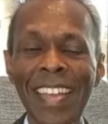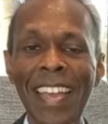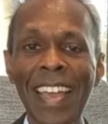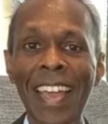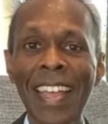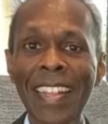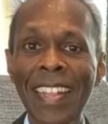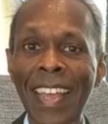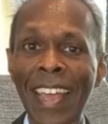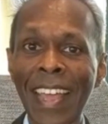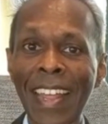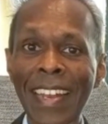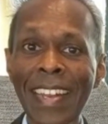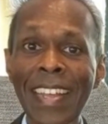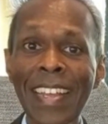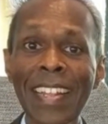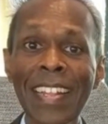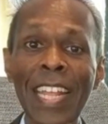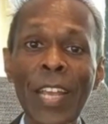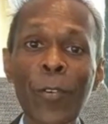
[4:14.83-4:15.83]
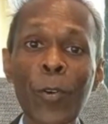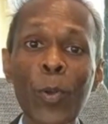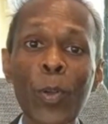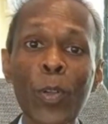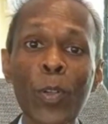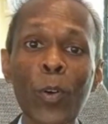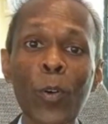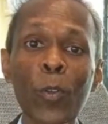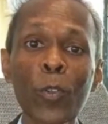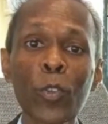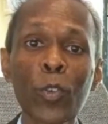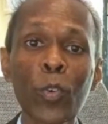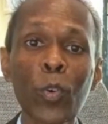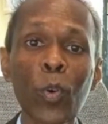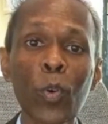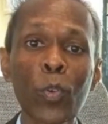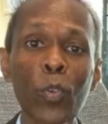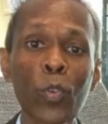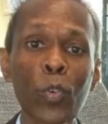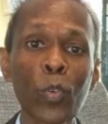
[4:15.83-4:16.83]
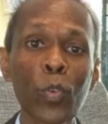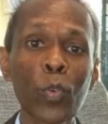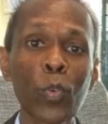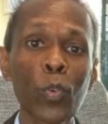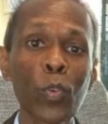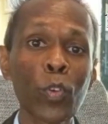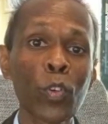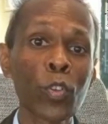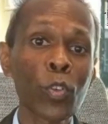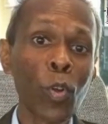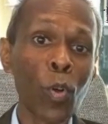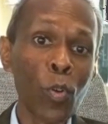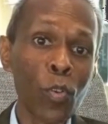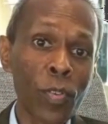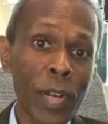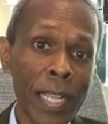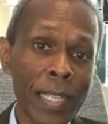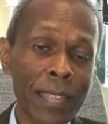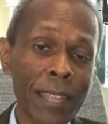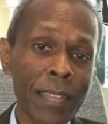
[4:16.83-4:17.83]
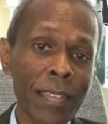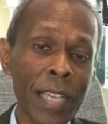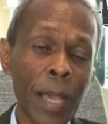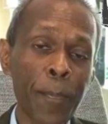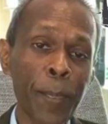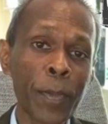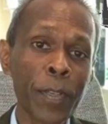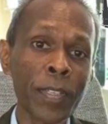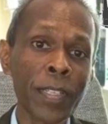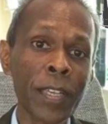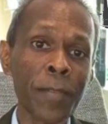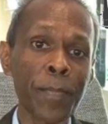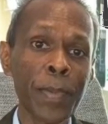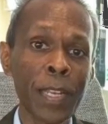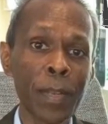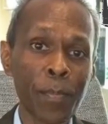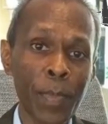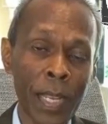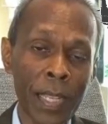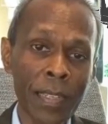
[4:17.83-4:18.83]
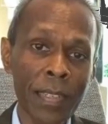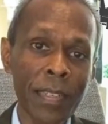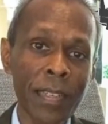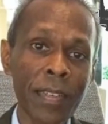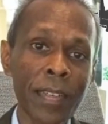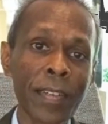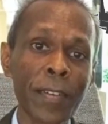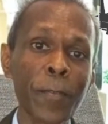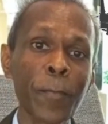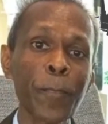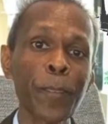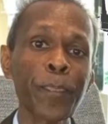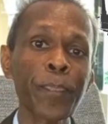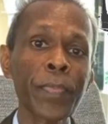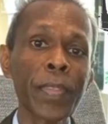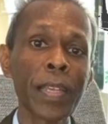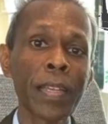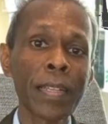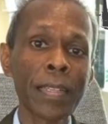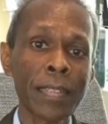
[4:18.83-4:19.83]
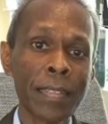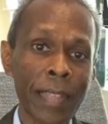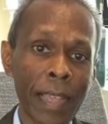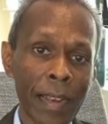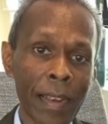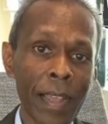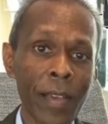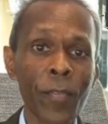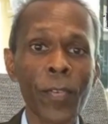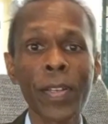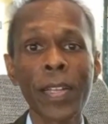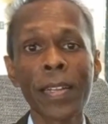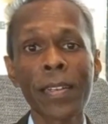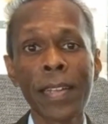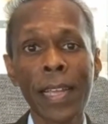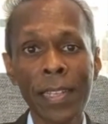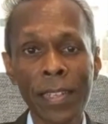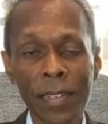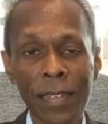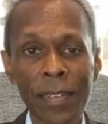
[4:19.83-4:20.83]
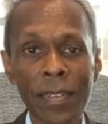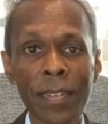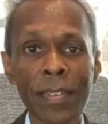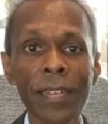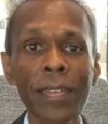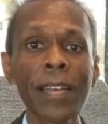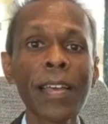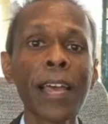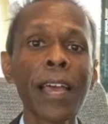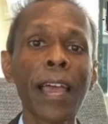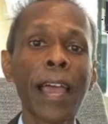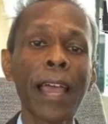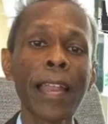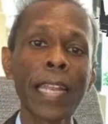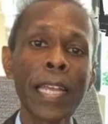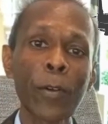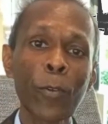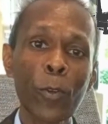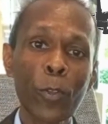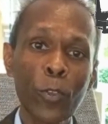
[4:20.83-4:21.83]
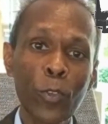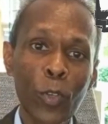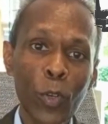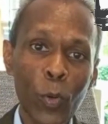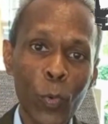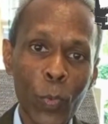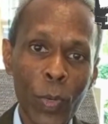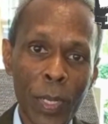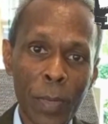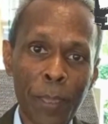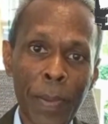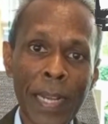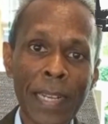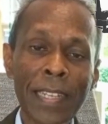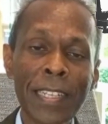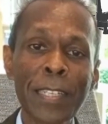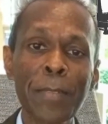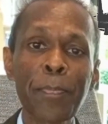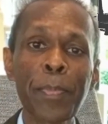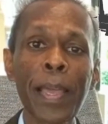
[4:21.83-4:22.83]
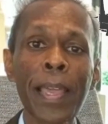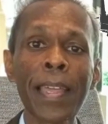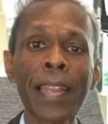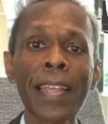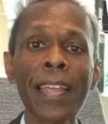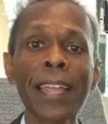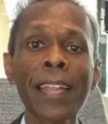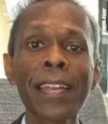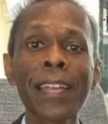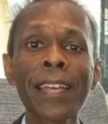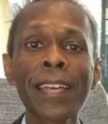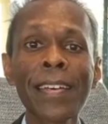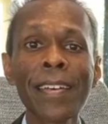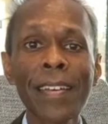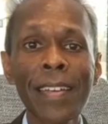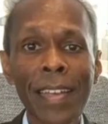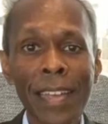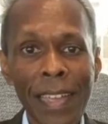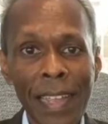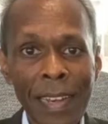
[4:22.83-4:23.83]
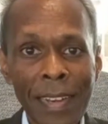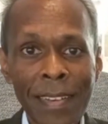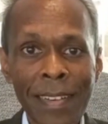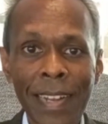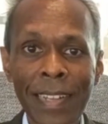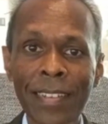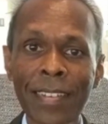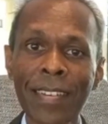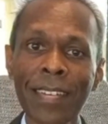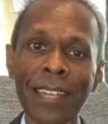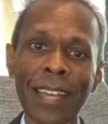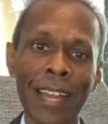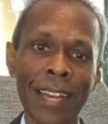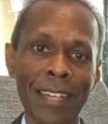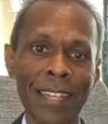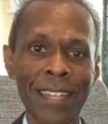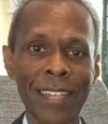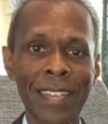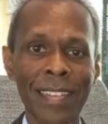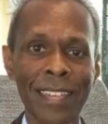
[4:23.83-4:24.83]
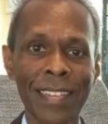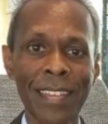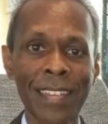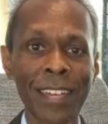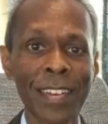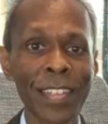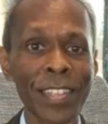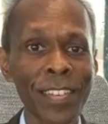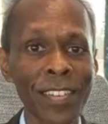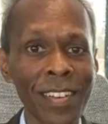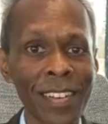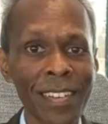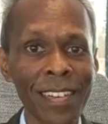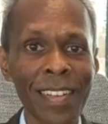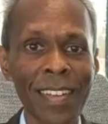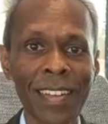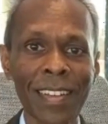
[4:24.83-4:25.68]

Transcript: And then they will also go through drone racing championship in Malaysia, state level and national, and they also will participate in international countries, regional